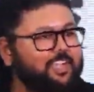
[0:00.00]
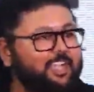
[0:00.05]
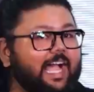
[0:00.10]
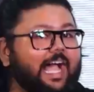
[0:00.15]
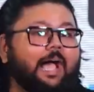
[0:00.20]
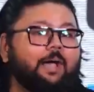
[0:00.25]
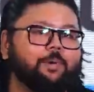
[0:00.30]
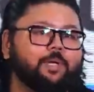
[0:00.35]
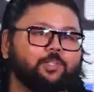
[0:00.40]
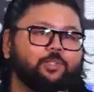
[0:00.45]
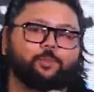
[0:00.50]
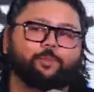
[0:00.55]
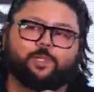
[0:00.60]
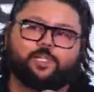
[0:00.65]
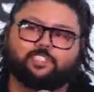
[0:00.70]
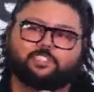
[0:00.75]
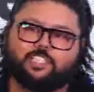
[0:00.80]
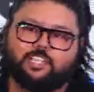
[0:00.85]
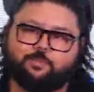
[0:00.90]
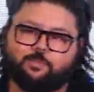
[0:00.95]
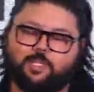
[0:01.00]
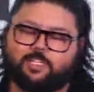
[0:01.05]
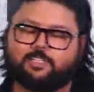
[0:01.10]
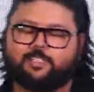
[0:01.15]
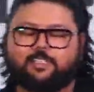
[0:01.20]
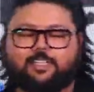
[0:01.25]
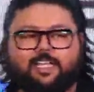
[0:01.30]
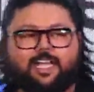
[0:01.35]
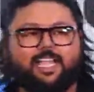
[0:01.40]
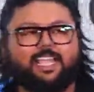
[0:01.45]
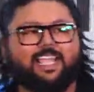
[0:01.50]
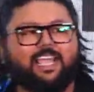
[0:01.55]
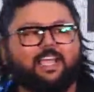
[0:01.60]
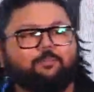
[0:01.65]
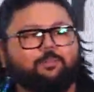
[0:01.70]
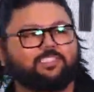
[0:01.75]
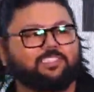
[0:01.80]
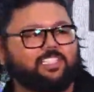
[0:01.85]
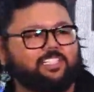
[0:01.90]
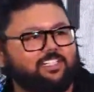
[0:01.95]
I am Atulpriya Sharma. I am
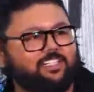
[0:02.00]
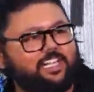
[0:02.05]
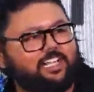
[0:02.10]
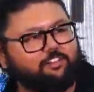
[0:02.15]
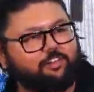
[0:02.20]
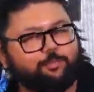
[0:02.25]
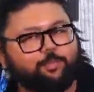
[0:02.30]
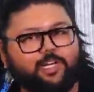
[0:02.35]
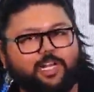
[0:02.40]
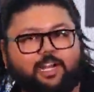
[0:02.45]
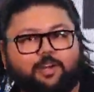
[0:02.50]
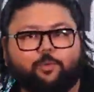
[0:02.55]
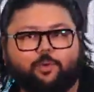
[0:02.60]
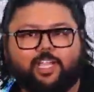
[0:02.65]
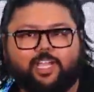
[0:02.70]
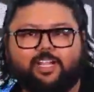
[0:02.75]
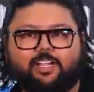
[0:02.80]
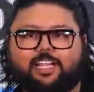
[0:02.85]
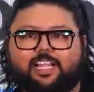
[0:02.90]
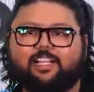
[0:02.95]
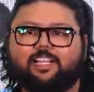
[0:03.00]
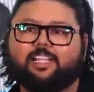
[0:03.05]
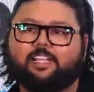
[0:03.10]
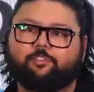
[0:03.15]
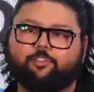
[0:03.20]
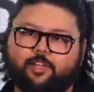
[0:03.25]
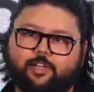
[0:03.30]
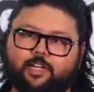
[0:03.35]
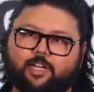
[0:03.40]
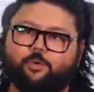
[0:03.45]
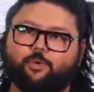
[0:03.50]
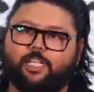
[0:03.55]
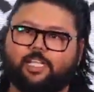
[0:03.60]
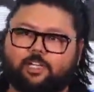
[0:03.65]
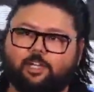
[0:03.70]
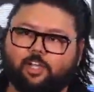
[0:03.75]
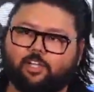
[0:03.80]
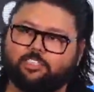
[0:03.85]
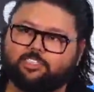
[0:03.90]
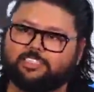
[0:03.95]
a senior developer advocate at InfraCloud
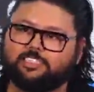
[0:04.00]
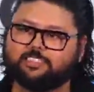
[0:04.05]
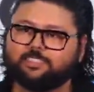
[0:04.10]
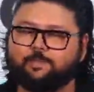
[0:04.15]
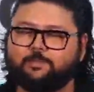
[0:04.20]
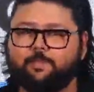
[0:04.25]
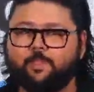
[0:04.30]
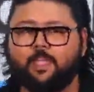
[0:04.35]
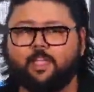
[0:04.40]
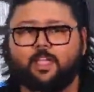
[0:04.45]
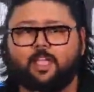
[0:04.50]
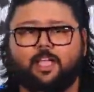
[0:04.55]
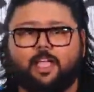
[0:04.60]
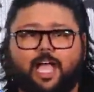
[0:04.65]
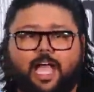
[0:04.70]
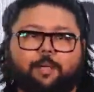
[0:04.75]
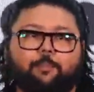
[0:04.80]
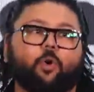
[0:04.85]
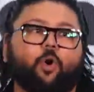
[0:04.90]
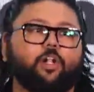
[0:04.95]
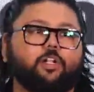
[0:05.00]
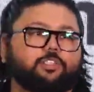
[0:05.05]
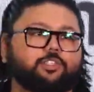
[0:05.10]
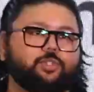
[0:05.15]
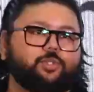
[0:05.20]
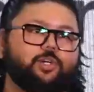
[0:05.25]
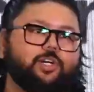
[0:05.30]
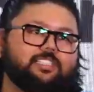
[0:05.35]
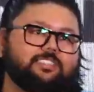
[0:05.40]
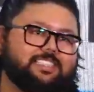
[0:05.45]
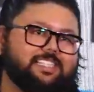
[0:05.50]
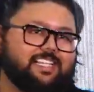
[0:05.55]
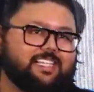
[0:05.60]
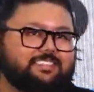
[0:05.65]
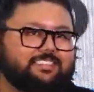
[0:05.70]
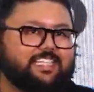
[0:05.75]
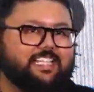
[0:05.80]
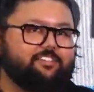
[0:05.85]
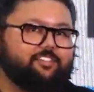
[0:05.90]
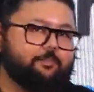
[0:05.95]
Technologies. I am also a
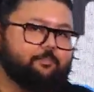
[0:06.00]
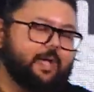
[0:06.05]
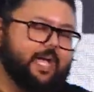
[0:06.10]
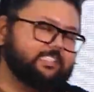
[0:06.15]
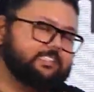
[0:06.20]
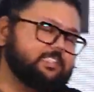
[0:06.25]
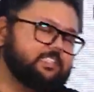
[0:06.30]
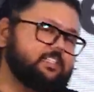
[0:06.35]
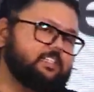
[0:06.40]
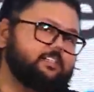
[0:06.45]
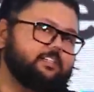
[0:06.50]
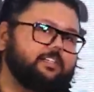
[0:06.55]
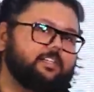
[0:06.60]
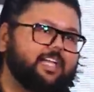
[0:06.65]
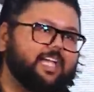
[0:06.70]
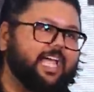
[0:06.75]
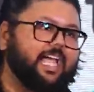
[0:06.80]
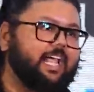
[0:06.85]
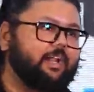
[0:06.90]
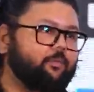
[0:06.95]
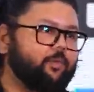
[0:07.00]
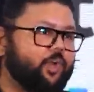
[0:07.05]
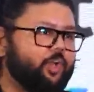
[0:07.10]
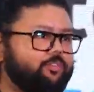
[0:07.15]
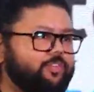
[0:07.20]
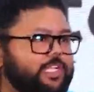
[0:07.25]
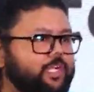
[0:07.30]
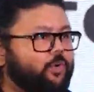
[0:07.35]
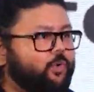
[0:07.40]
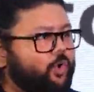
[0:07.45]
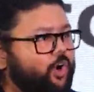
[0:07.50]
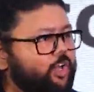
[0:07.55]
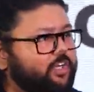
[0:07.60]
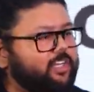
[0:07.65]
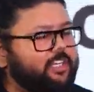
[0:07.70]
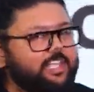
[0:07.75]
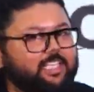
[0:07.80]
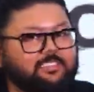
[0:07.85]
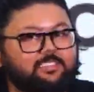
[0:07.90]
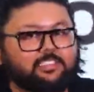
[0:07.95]
CNCF ambassador and one of the
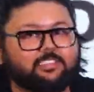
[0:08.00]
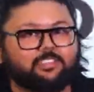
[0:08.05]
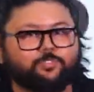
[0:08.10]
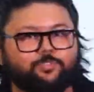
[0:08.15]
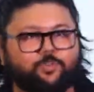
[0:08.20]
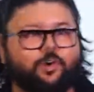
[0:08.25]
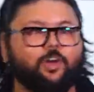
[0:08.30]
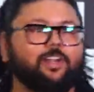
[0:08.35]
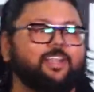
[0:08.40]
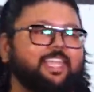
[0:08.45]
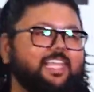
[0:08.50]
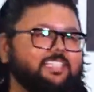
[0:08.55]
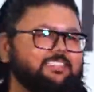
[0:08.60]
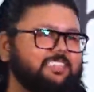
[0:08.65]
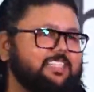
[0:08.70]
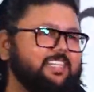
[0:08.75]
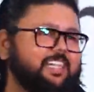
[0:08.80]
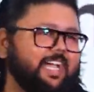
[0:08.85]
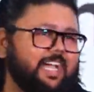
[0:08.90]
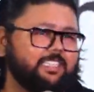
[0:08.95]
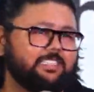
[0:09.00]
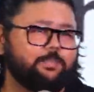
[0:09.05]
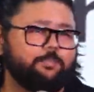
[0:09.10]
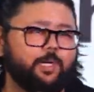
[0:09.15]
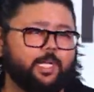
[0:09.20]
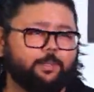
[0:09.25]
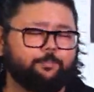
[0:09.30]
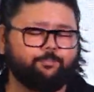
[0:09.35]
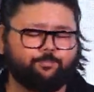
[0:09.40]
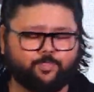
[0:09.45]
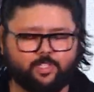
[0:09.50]
co-organizers for KCD Hyderabad.